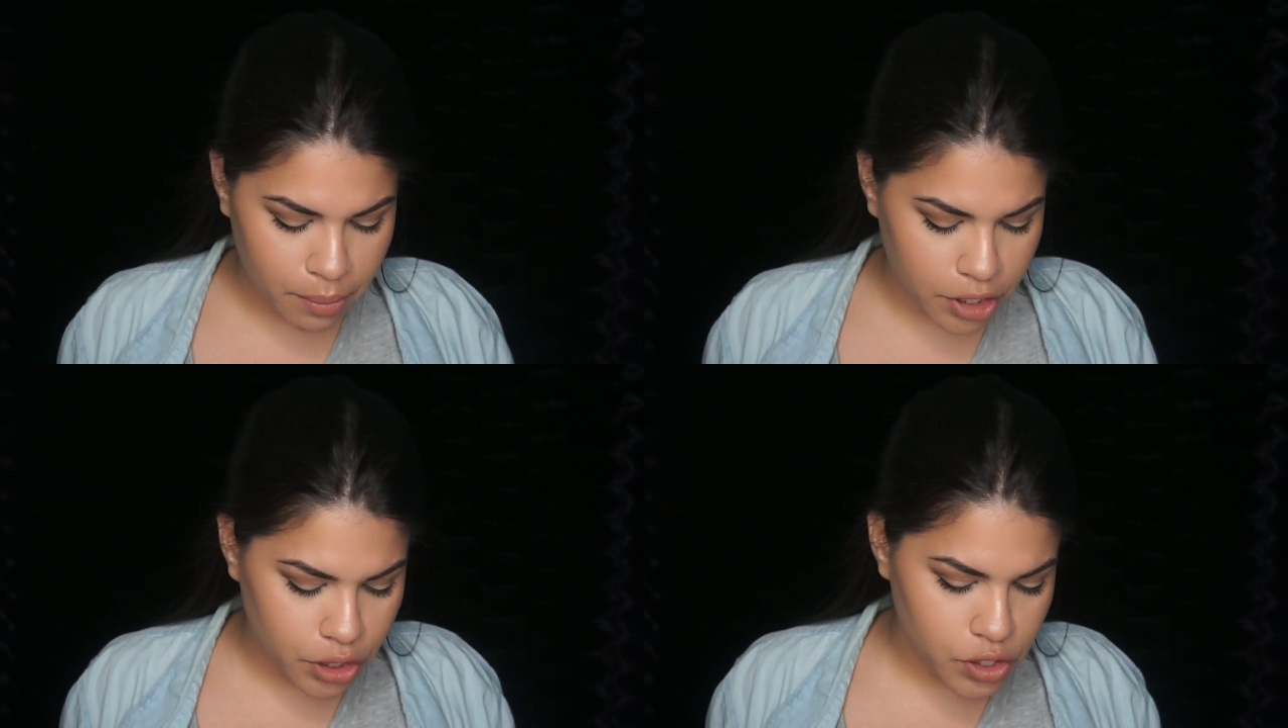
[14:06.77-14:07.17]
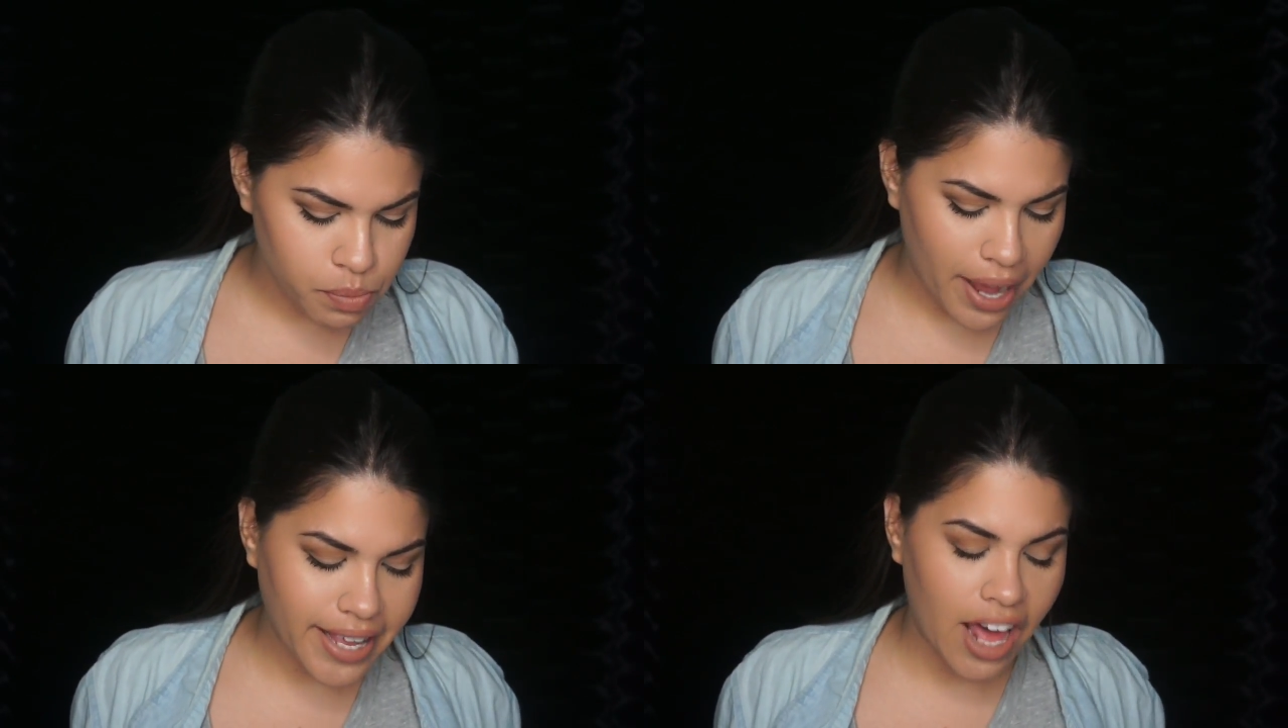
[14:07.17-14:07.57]
I'm going to
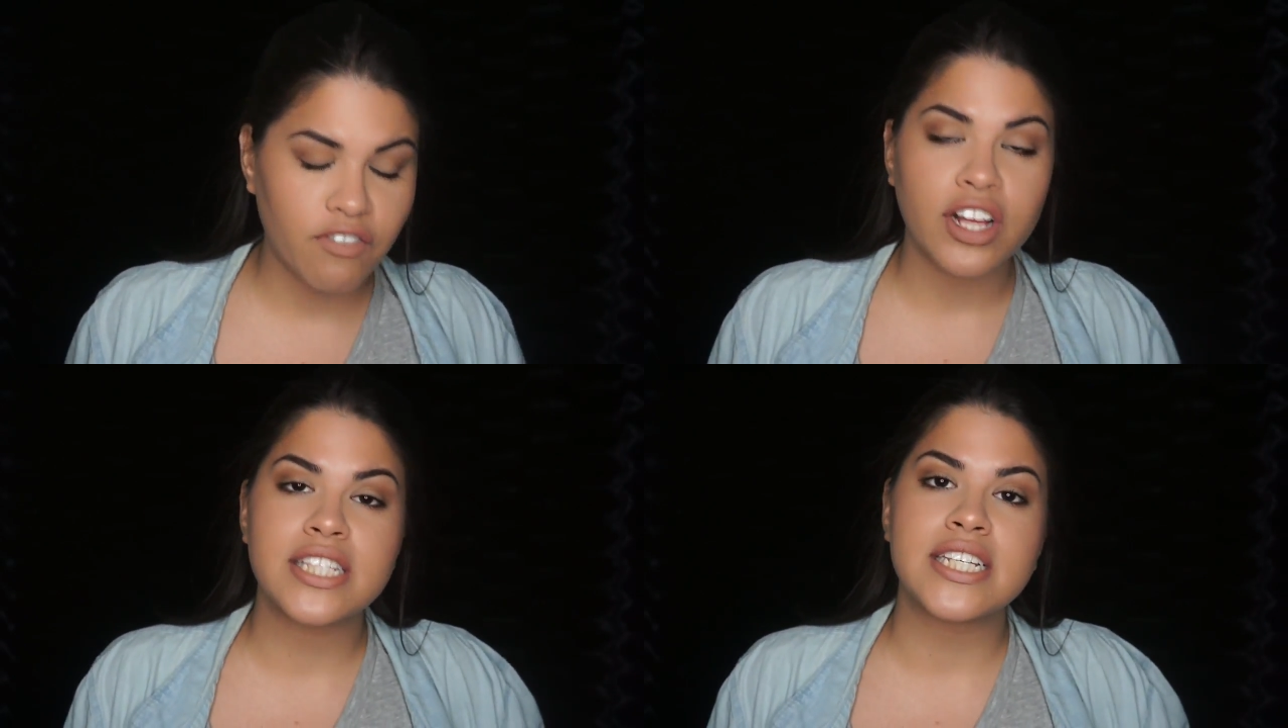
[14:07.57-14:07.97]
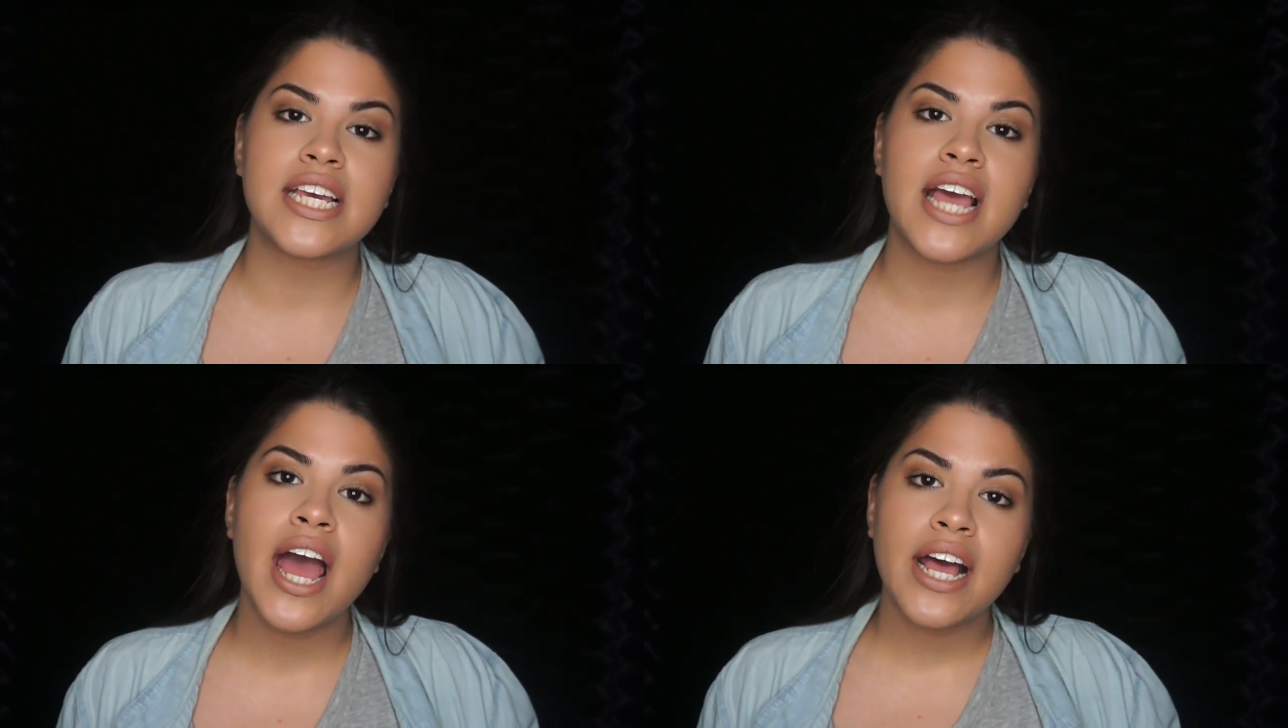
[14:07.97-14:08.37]
use my Kat Von
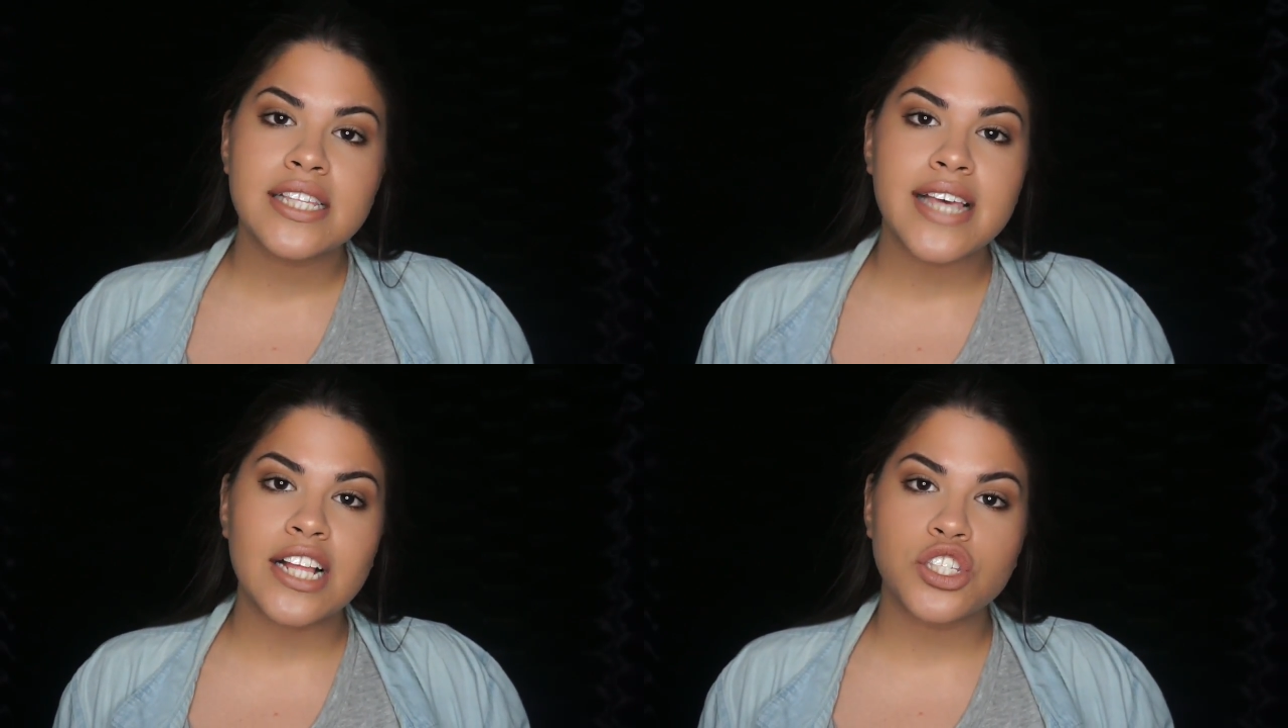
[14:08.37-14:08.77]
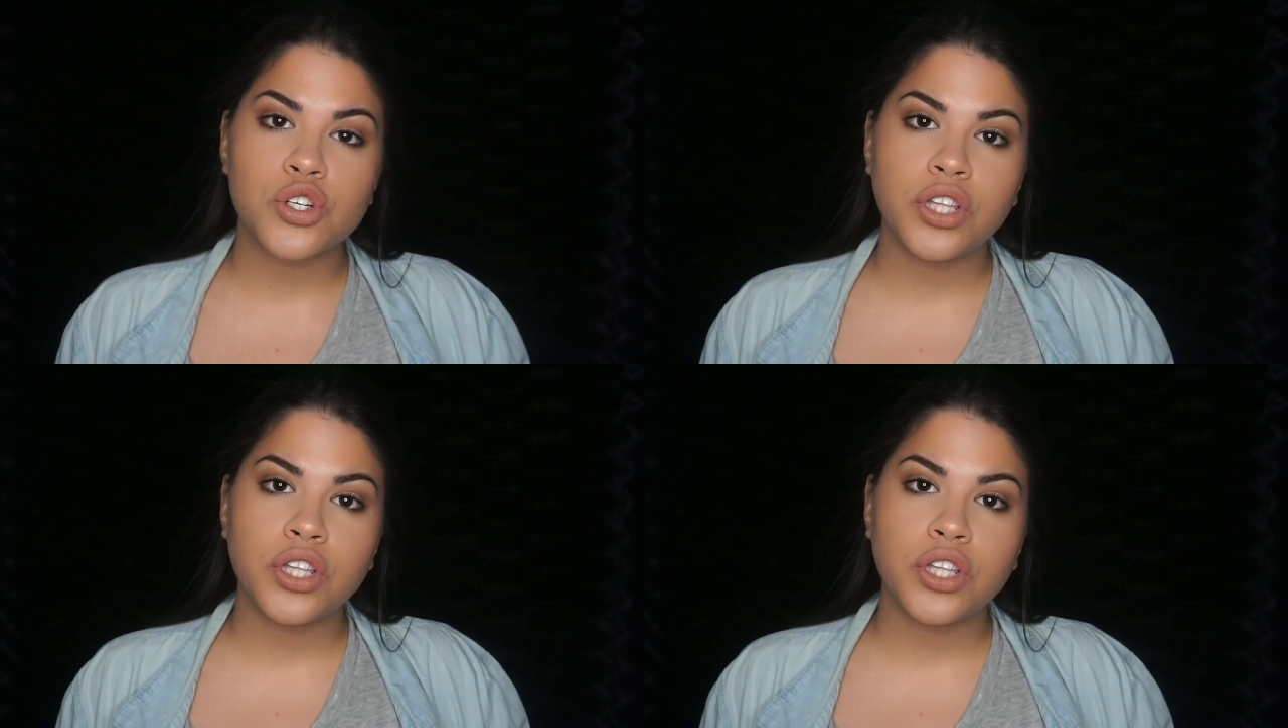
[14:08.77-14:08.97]
D tattoo